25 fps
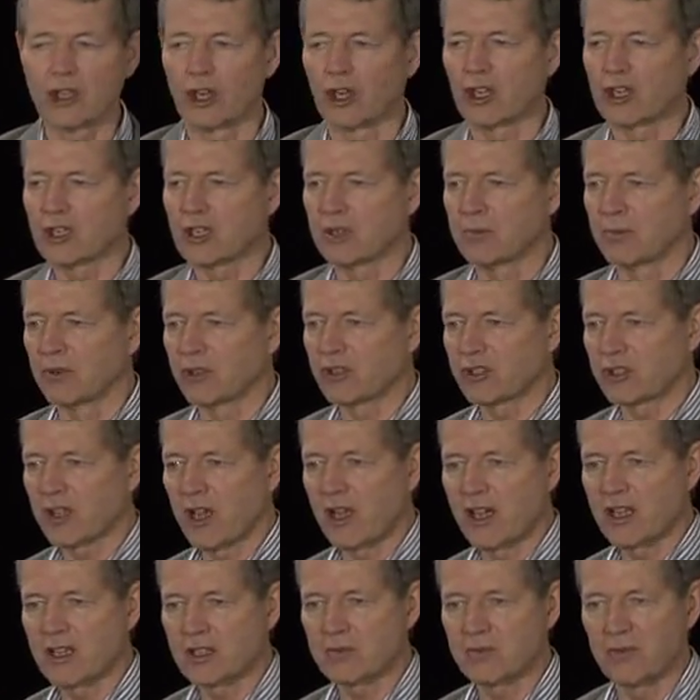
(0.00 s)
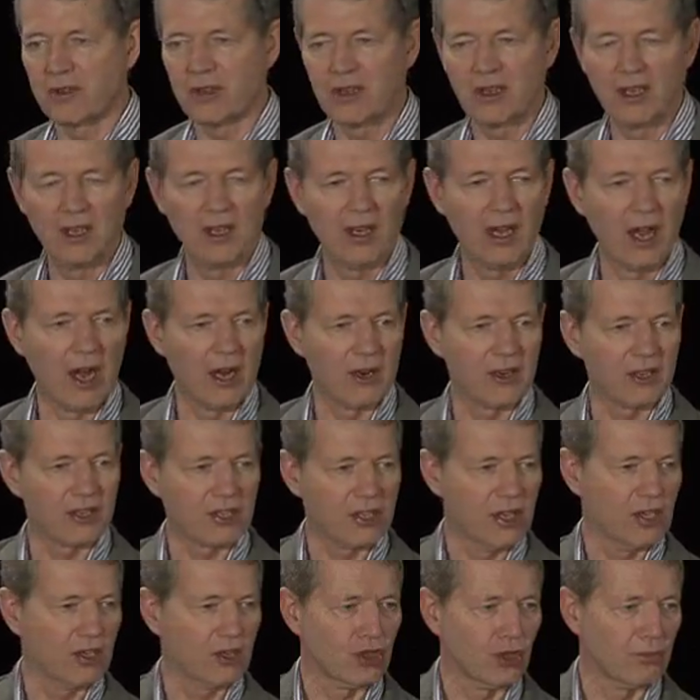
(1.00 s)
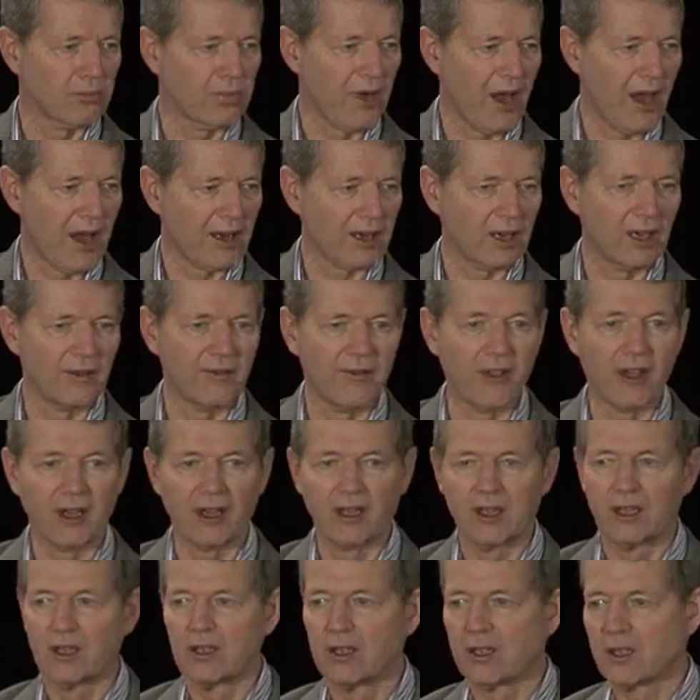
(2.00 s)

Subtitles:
knowledgeable salesmen are an essential part of the